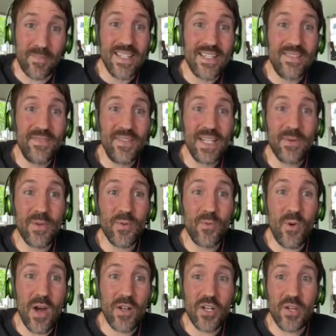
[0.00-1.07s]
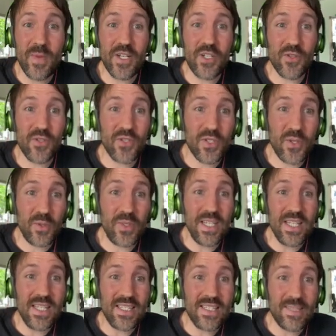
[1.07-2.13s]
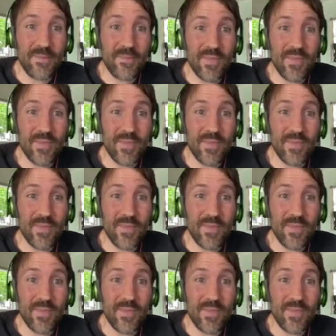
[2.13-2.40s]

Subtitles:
He's filling it with water to make sure there's no leaks.